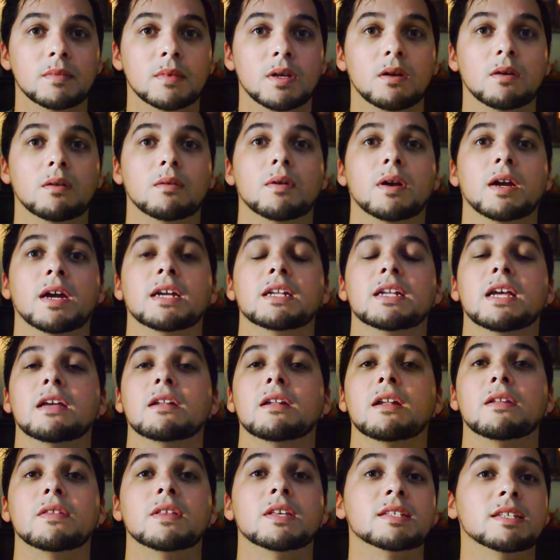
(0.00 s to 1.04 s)
Alright,
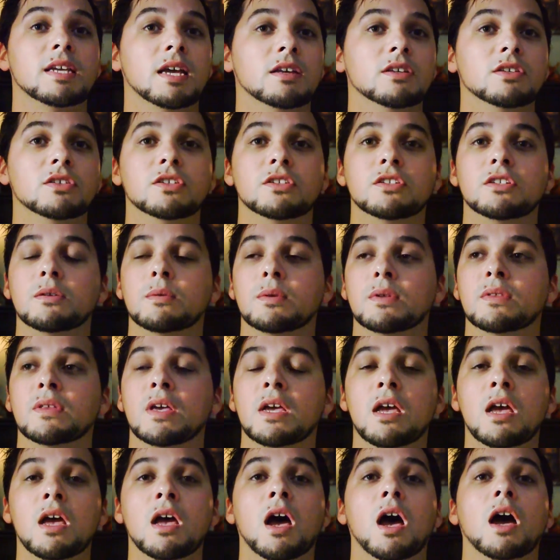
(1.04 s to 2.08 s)
and this has to do with
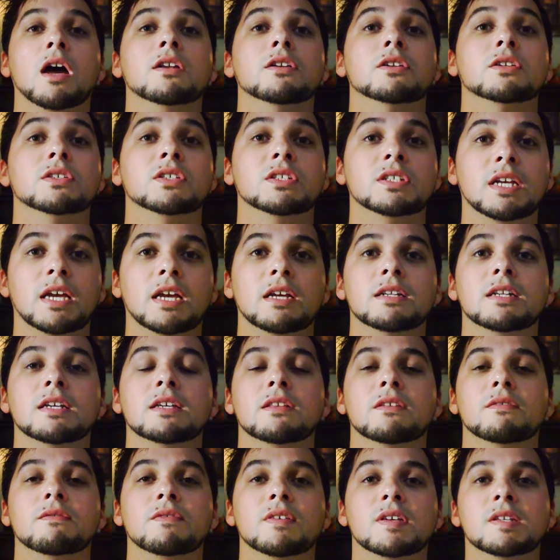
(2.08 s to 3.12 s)

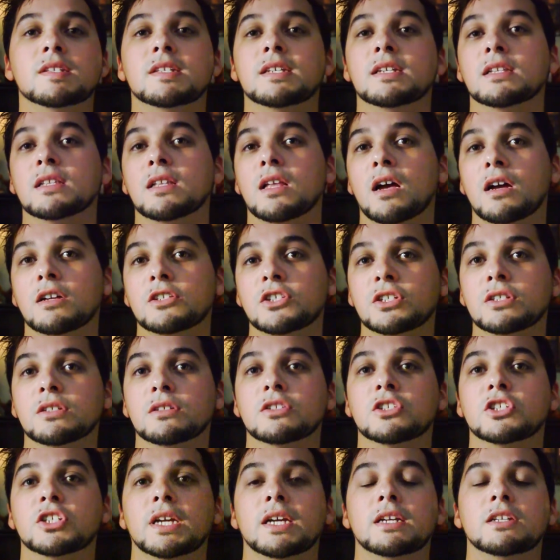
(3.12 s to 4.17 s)
understanding the physiological
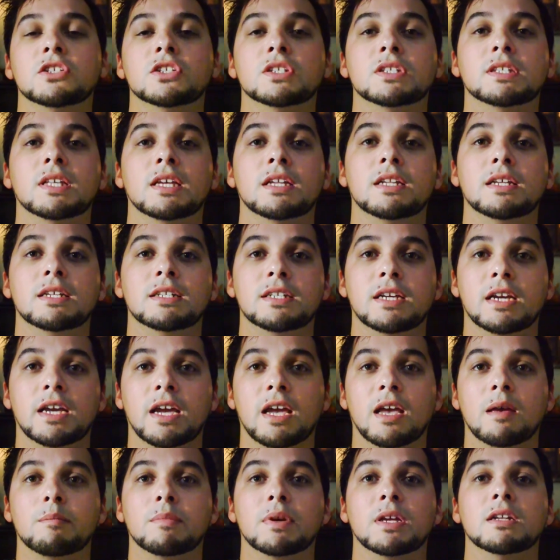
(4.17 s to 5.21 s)
changes that need to
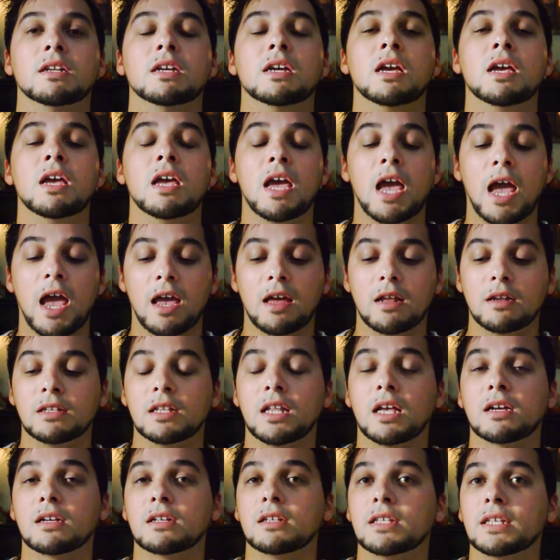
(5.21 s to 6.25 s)
happen. And
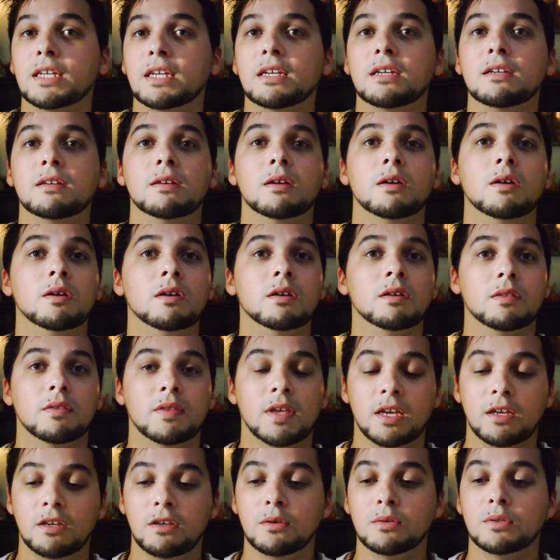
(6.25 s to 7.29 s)
luckily,
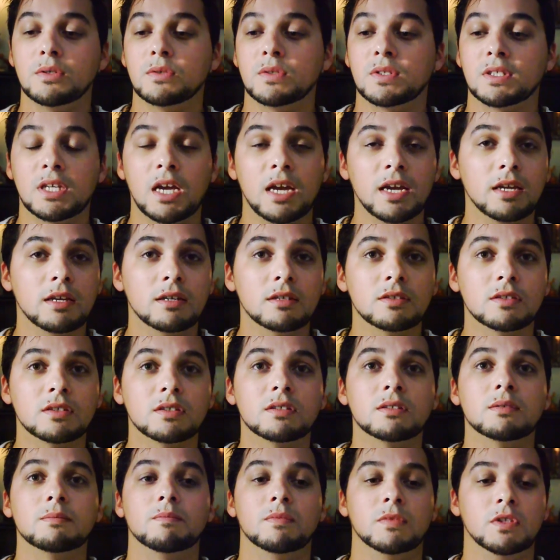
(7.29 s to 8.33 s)
Thank you to
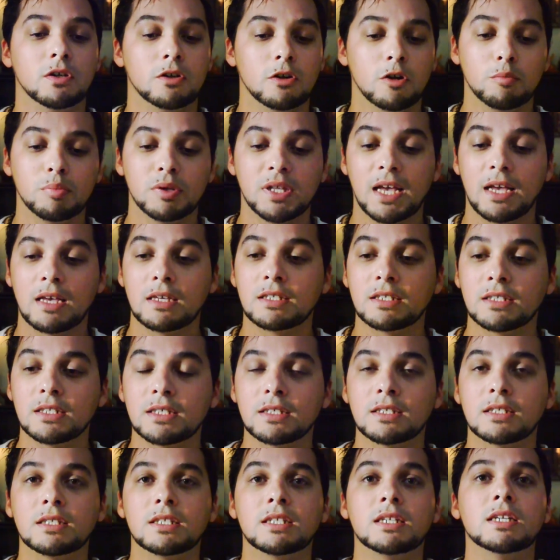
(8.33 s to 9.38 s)
science,
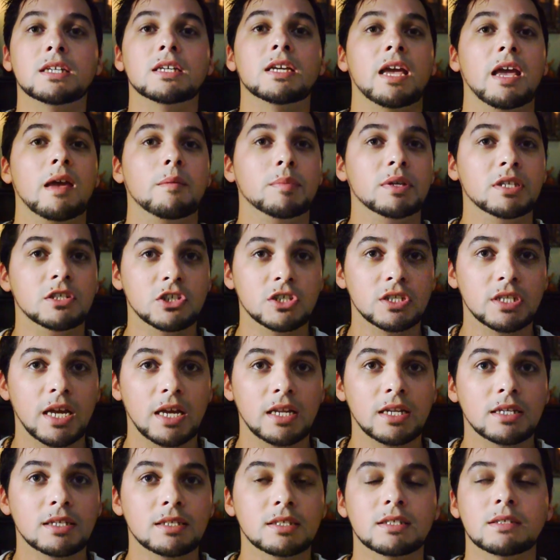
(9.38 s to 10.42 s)
neuroplasticity,
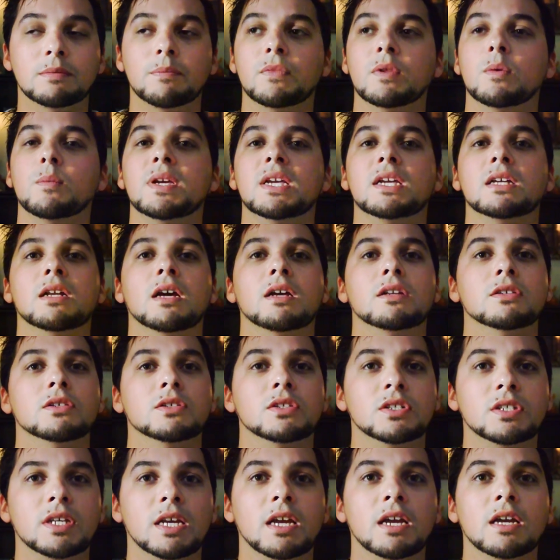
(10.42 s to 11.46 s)
epigenetics, we can
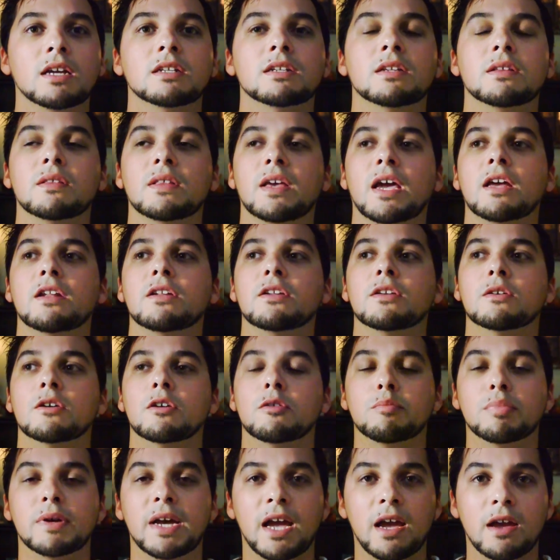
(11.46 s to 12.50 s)
understand that neural
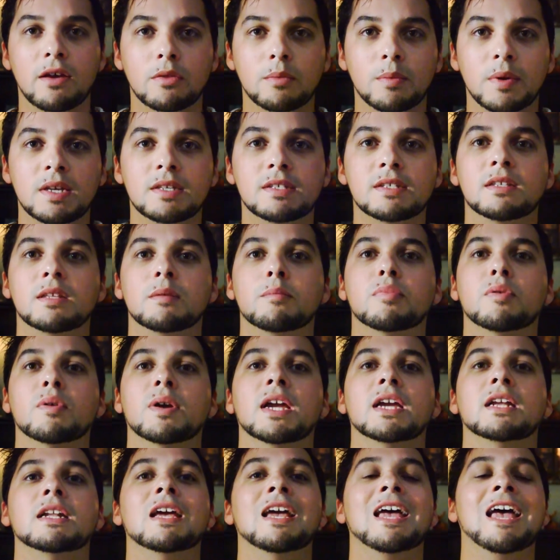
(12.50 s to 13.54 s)
pathways in the
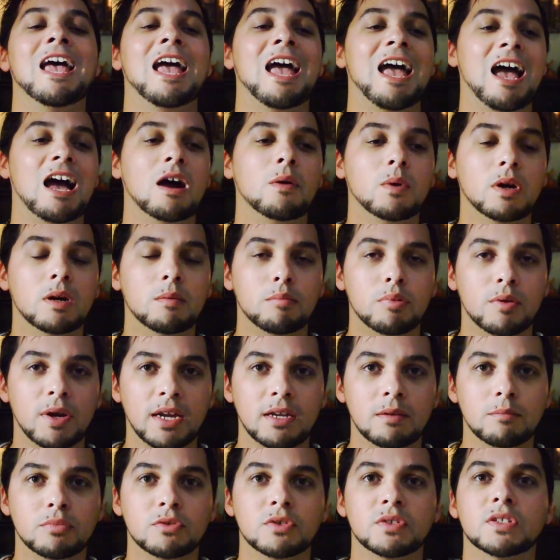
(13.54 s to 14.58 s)
brain, how our
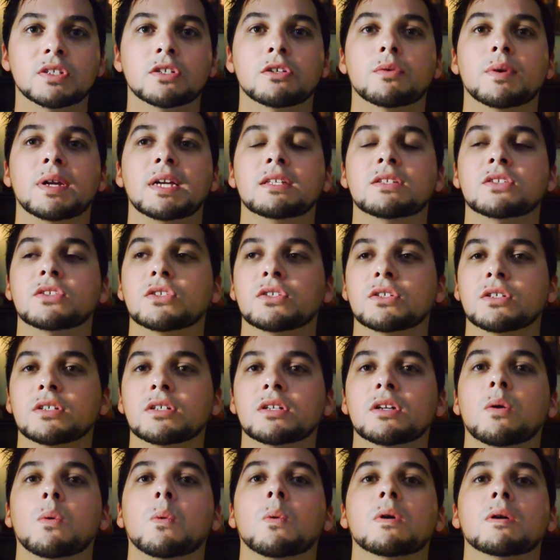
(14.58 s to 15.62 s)
brain secretes
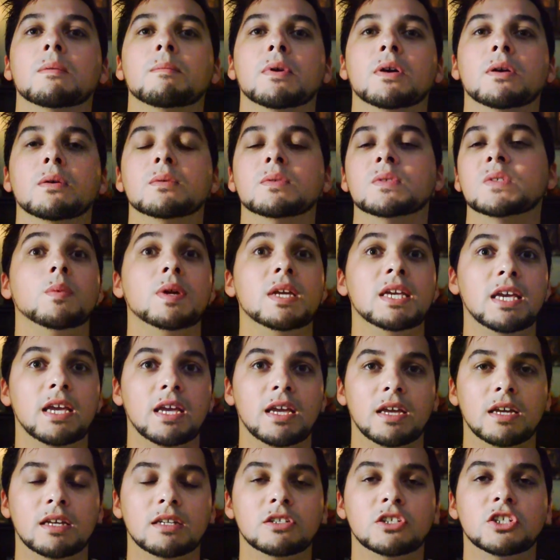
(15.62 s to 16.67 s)
certain hormones, we
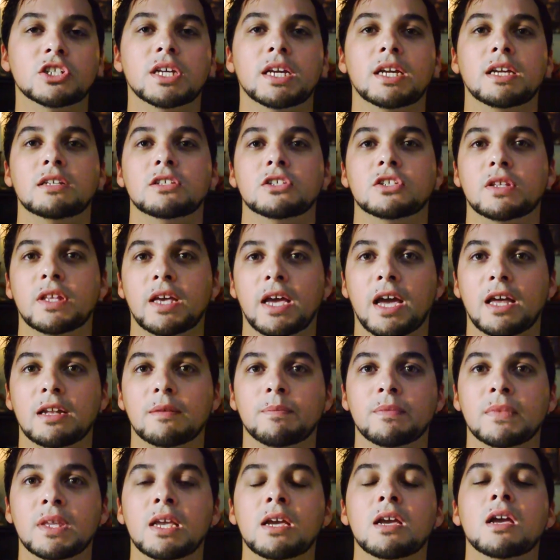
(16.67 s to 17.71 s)
can change that.
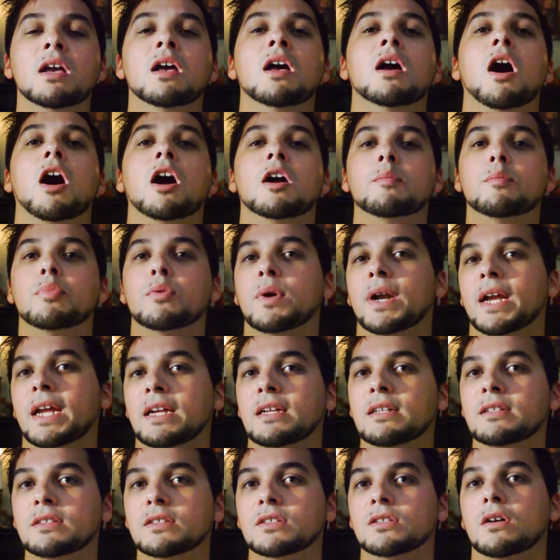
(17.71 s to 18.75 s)
Our
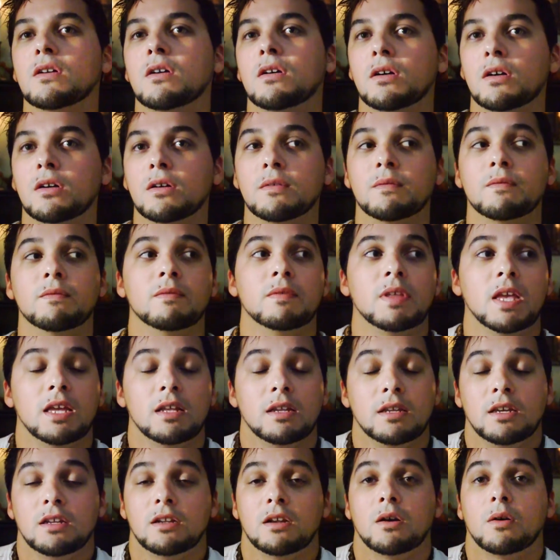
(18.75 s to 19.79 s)
brains are,
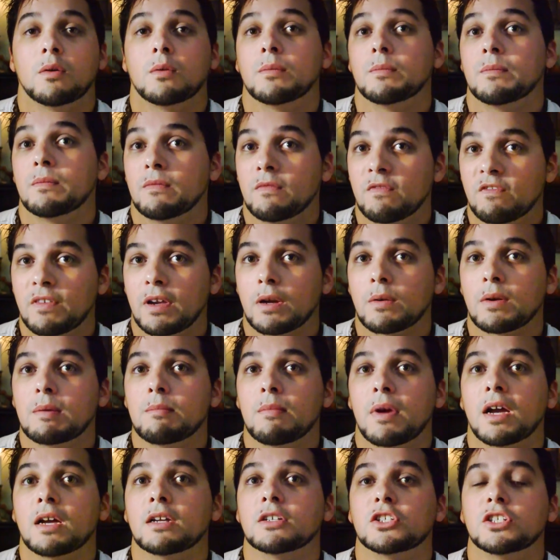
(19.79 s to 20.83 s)
you know, very
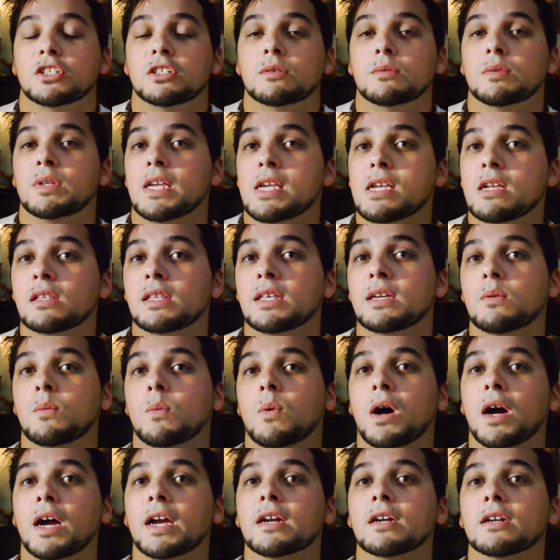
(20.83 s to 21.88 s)
much uniquely
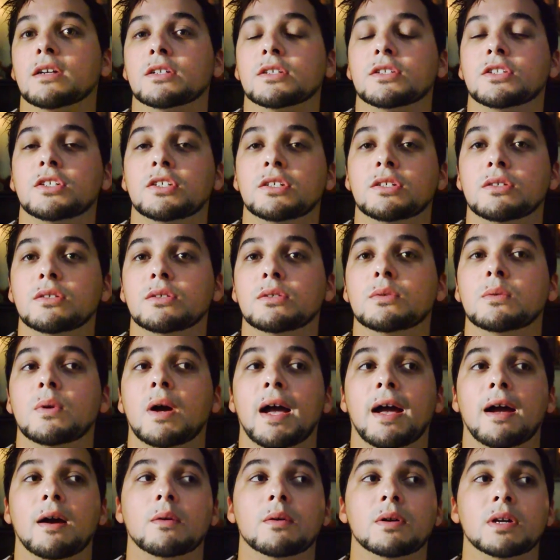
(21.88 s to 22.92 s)
wired to
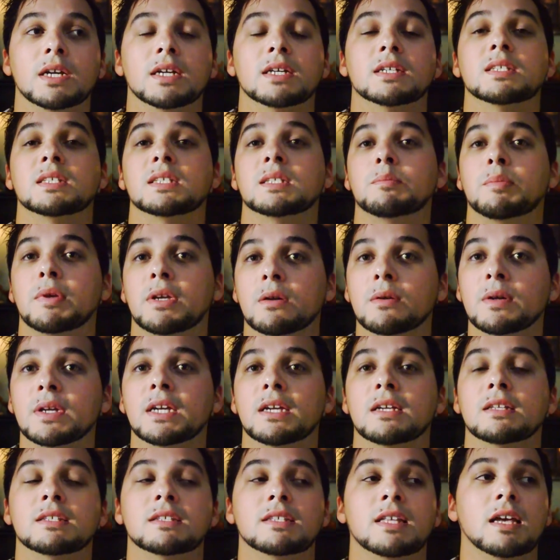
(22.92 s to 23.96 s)
our
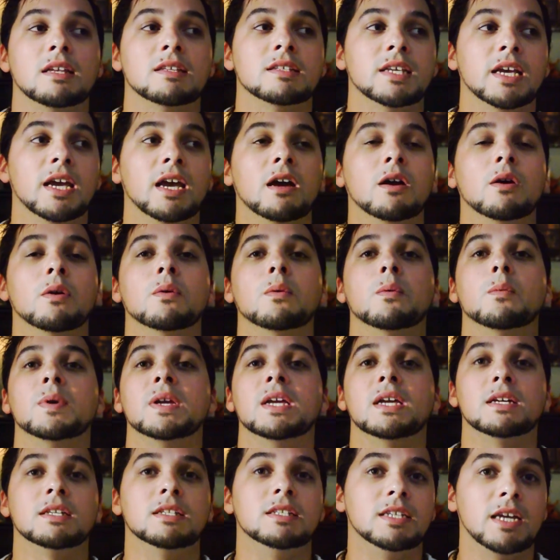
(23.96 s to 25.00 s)
experience. That's how
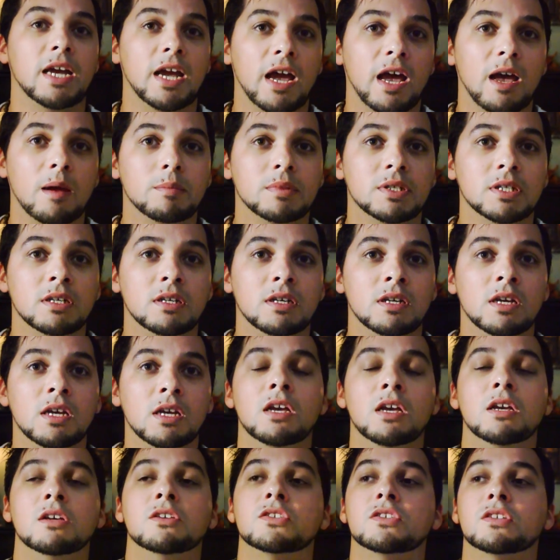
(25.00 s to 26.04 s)
we adapt.
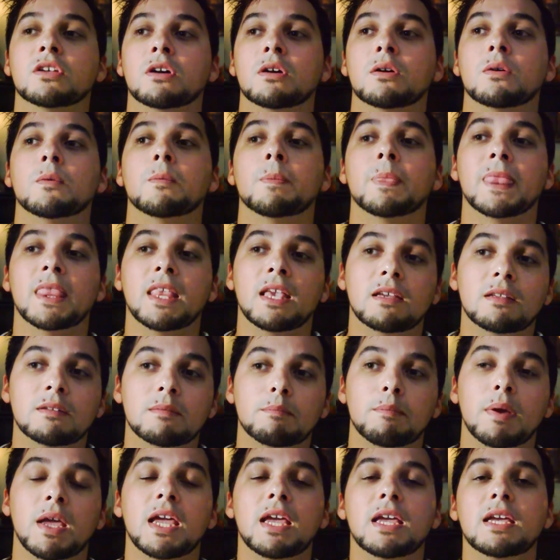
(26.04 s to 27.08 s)
So
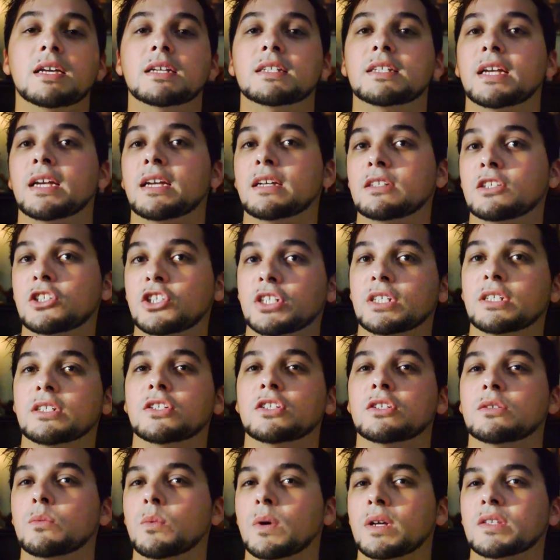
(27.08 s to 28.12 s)
paying attention
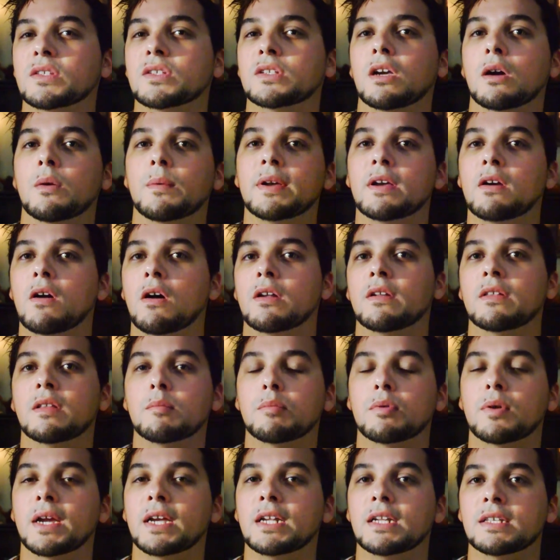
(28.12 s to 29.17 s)
to what's going on in the
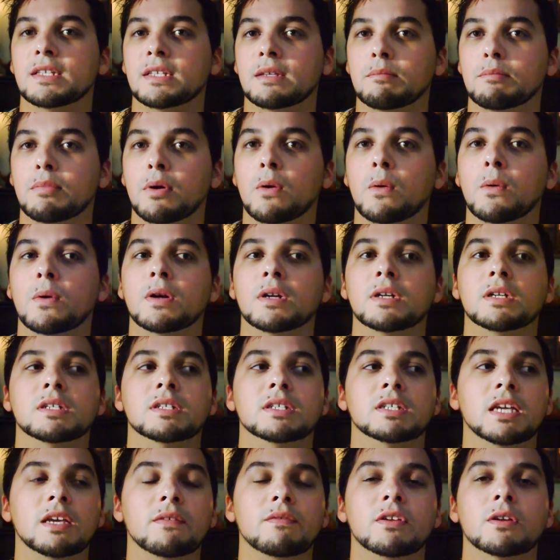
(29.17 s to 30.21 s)
brain is
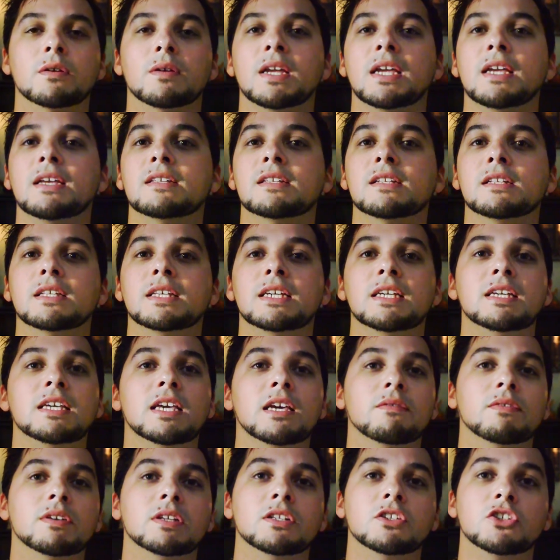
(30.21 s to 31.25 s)
important. If you're easily
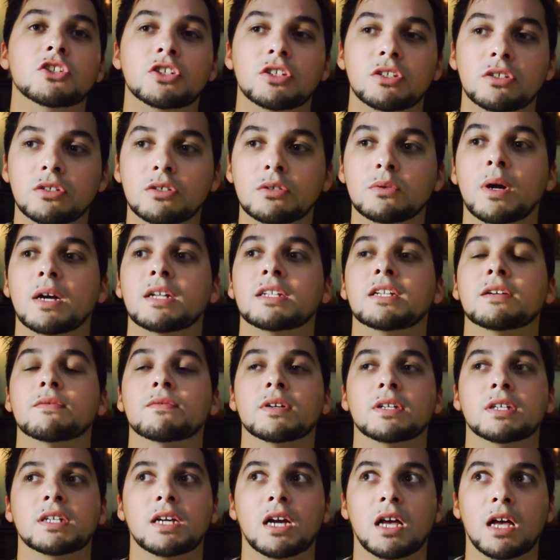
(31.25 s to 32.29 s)
given to a
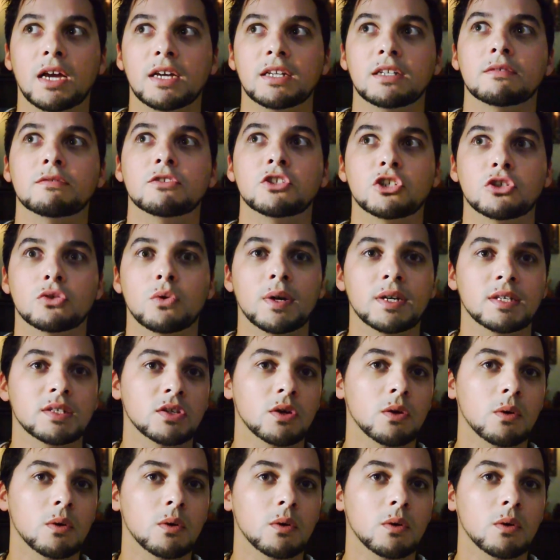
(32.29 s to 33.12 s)
different kind of choice